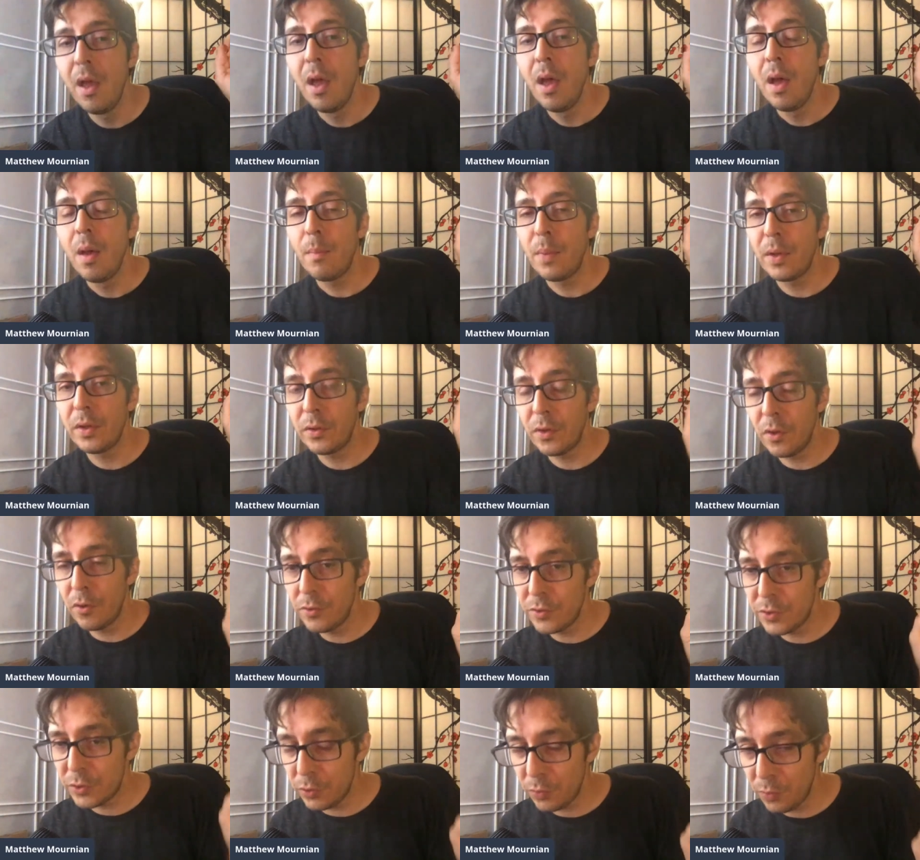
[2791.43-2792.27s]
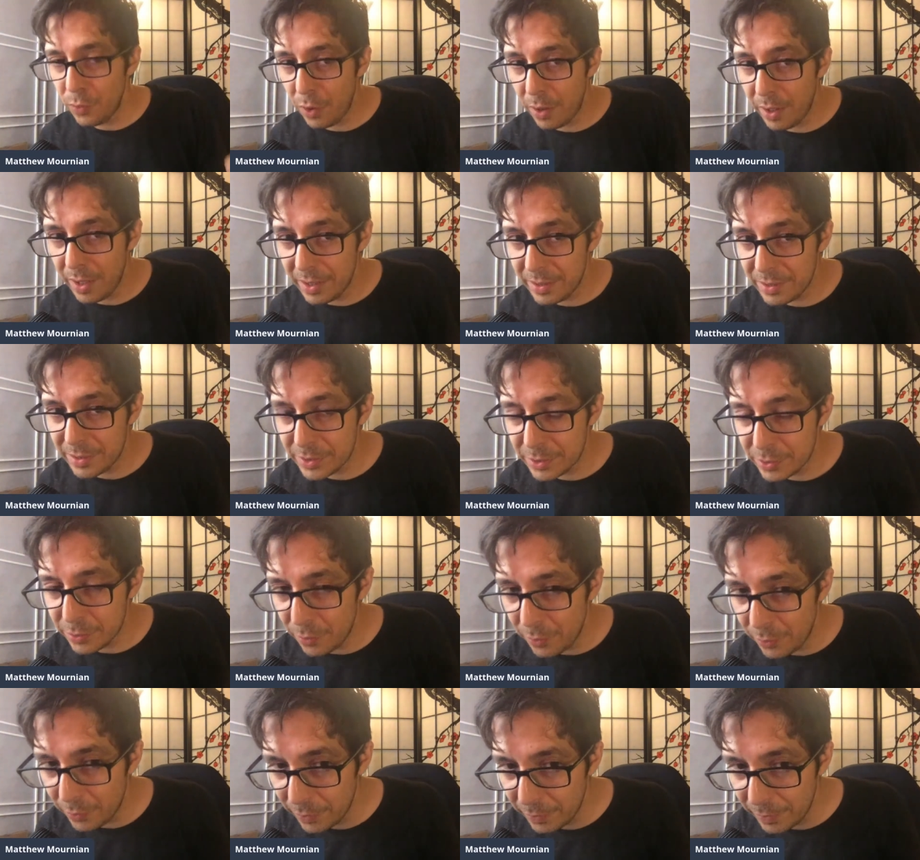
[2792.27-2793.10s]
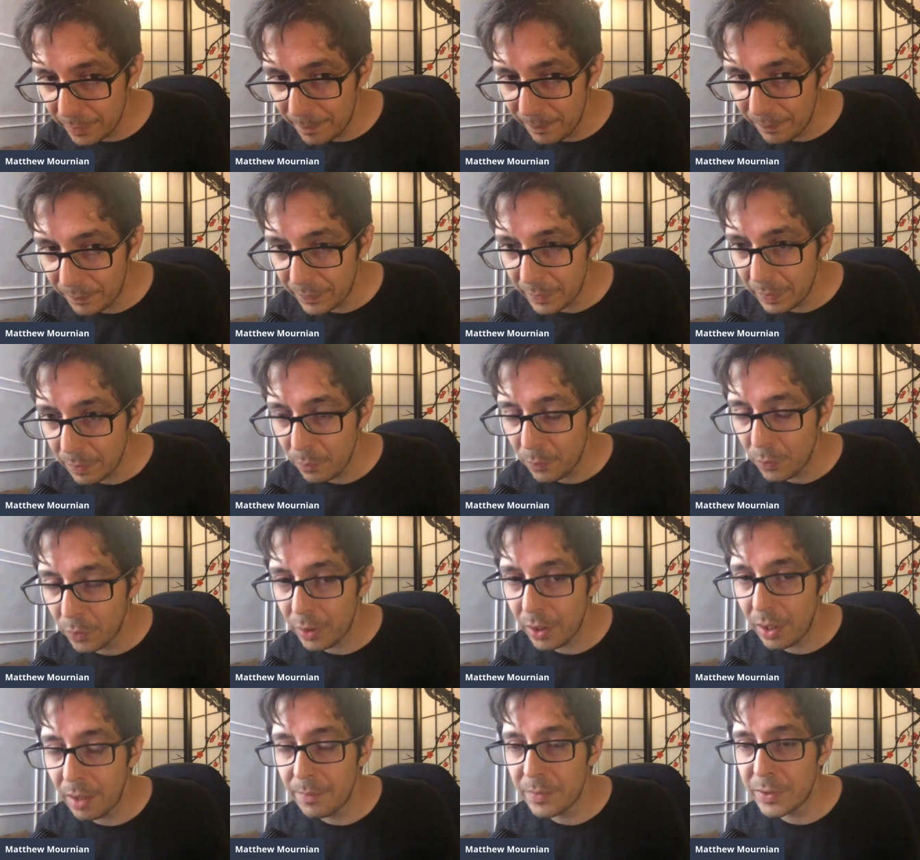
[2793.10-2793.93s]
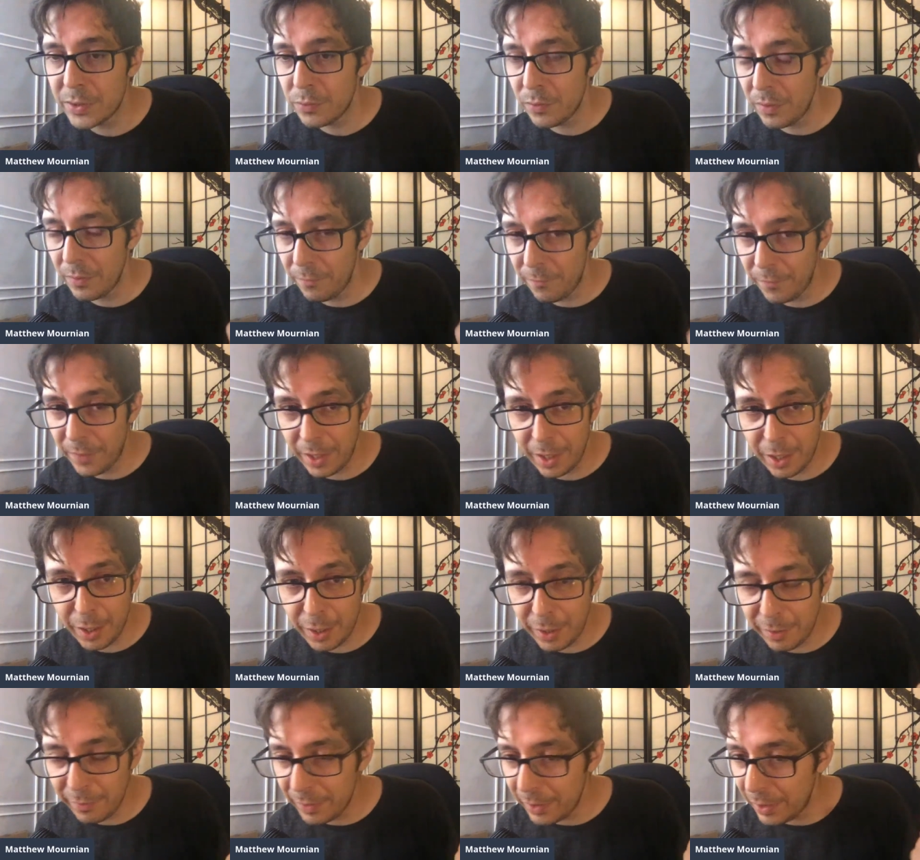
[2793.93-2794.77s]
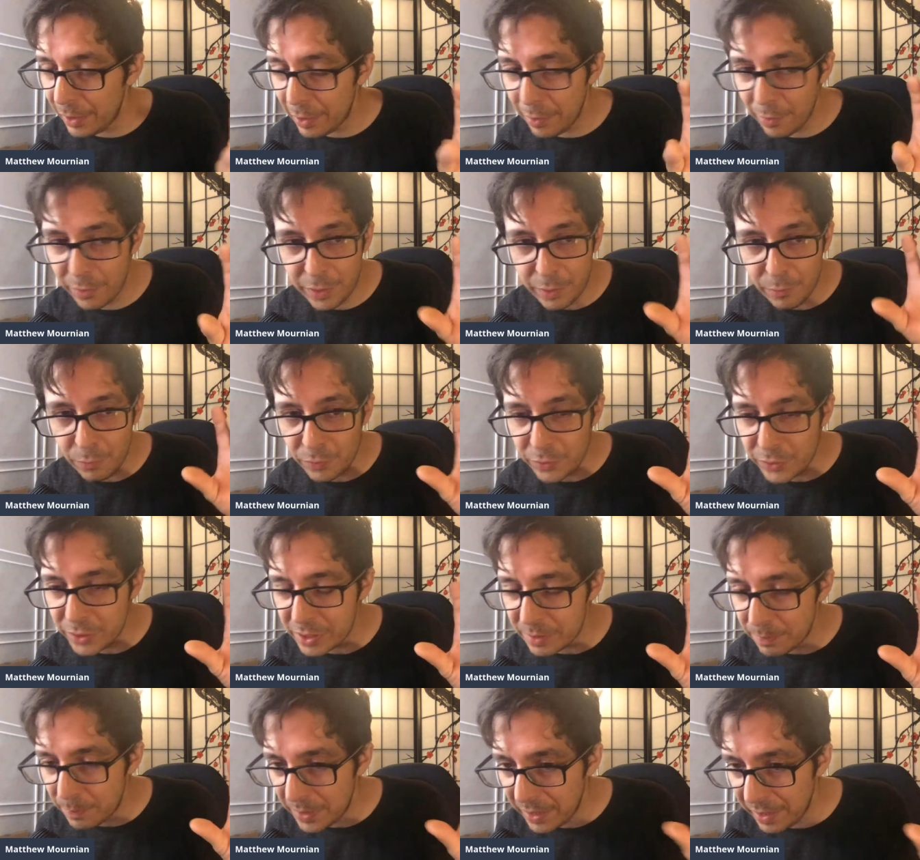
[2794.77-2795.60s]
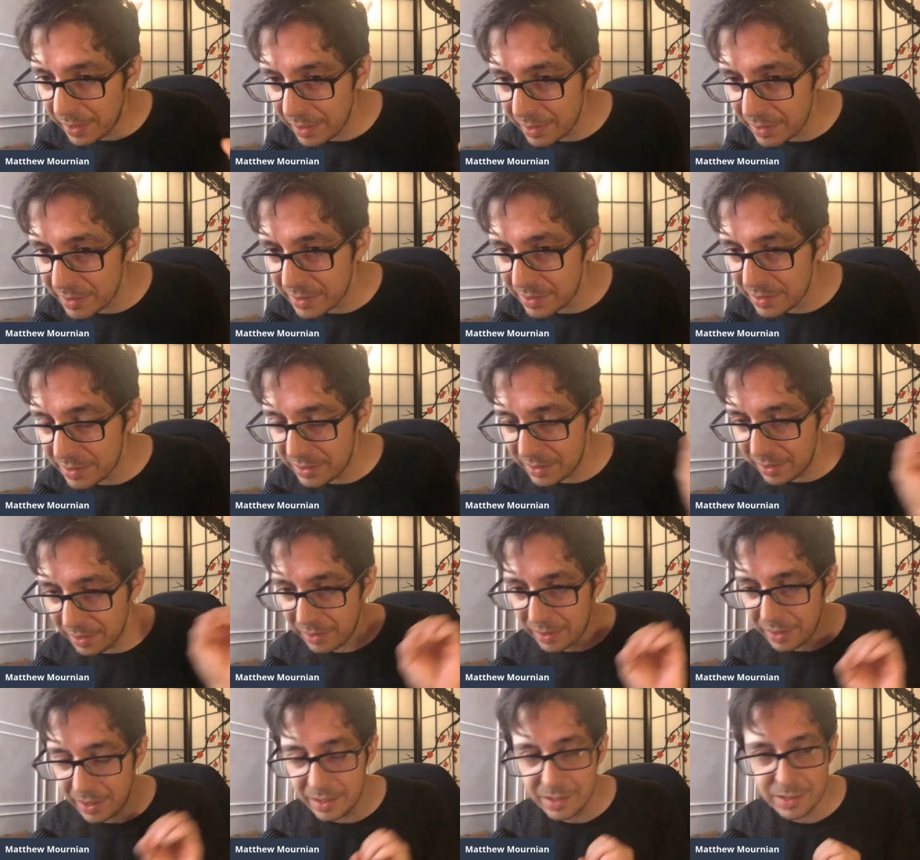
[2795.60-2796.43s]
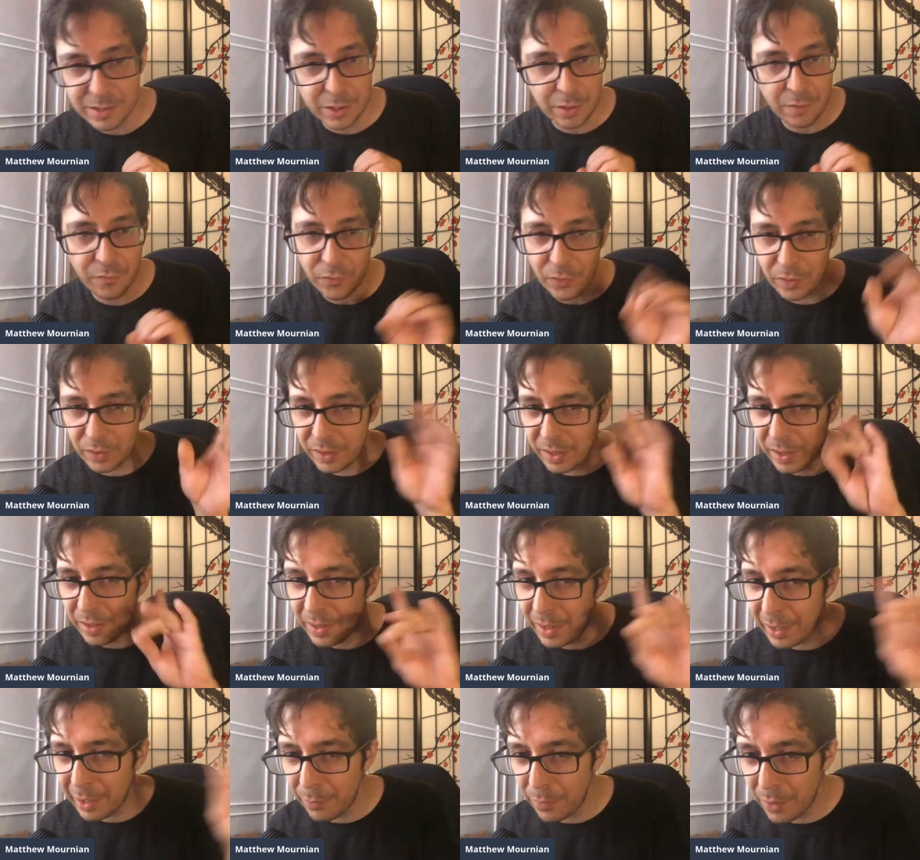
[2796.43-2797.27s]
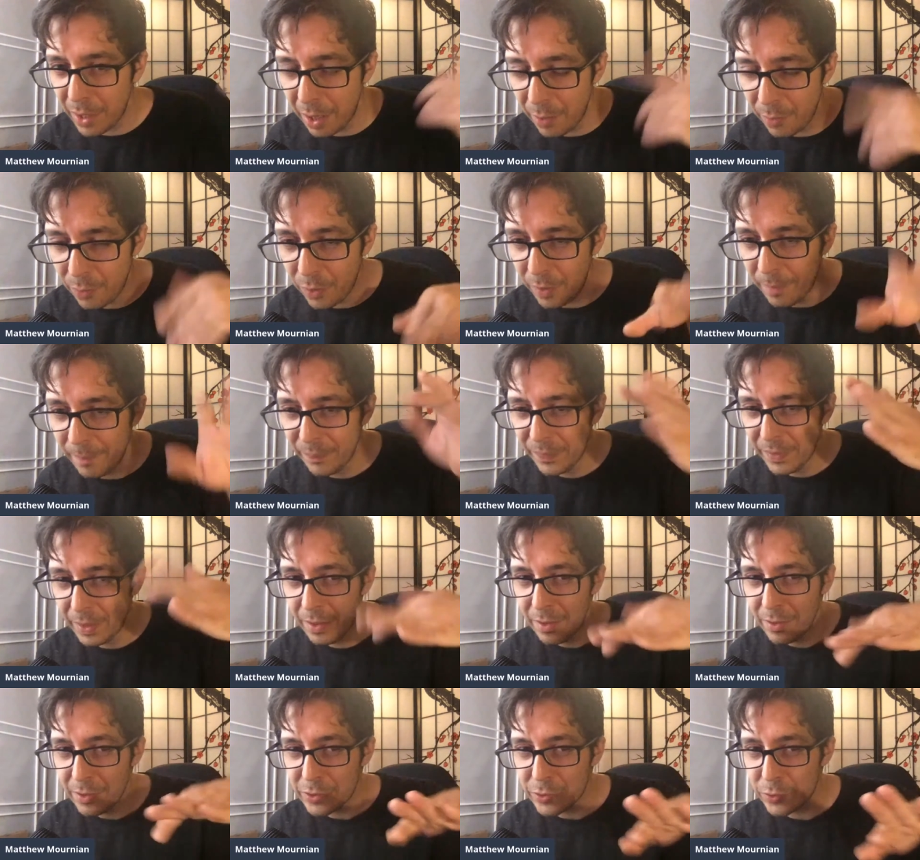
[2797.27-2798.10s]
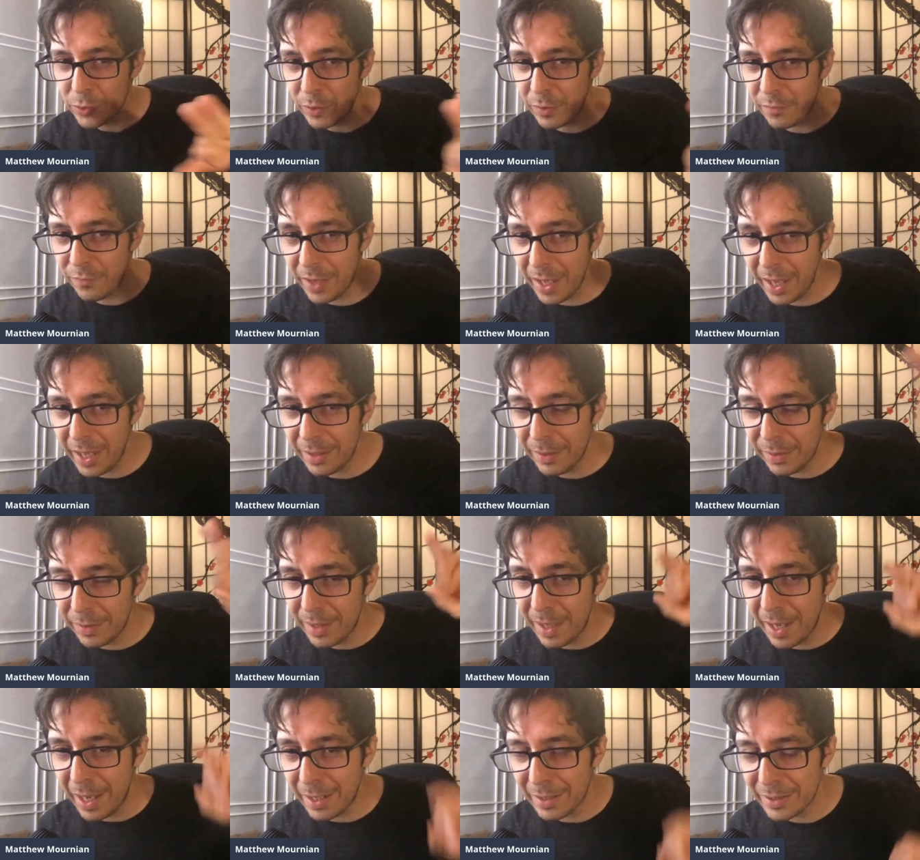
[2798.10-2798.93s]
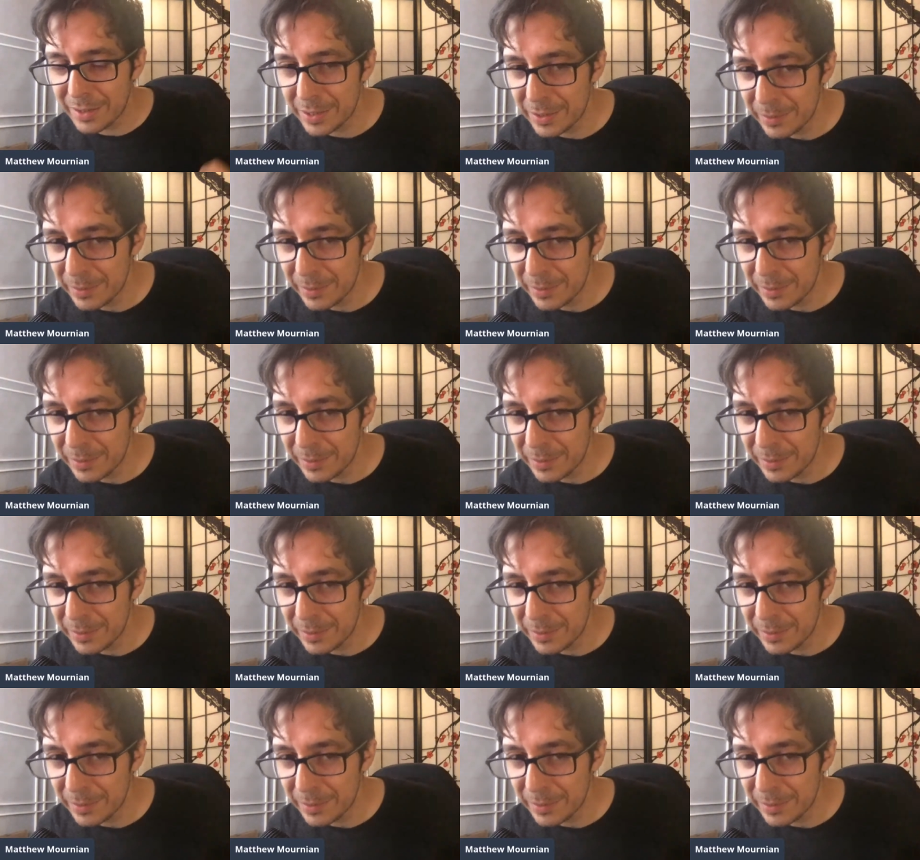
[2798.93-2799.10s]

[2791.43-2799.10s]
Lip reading: But those who are ensouled will come to a very, you will just begin to see things differently. And anyway, I will sort of end that.